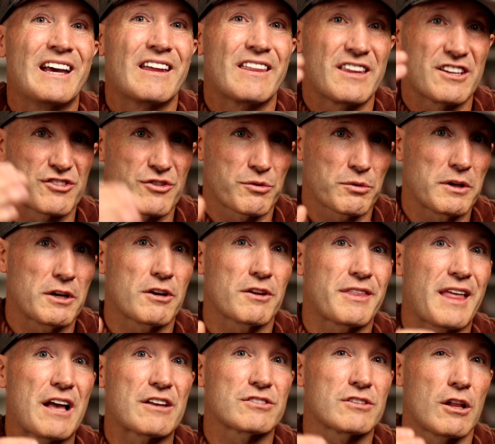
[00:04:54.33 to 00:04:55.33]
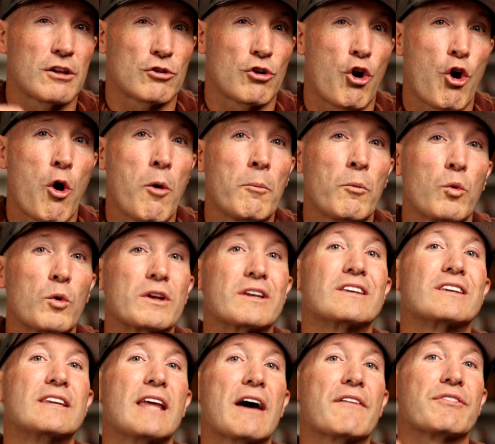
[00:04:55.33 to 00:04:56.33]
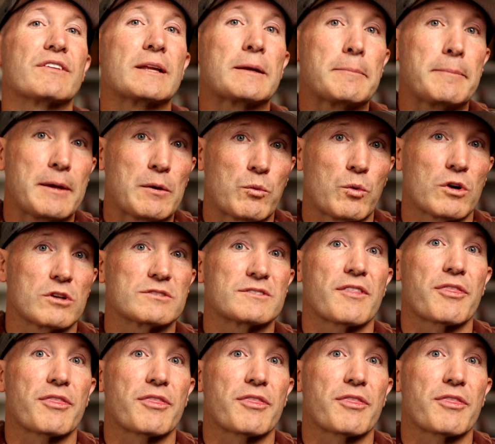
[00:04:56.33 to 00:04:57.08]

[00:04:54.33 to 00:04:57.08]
this $300,000 home would definitely be worth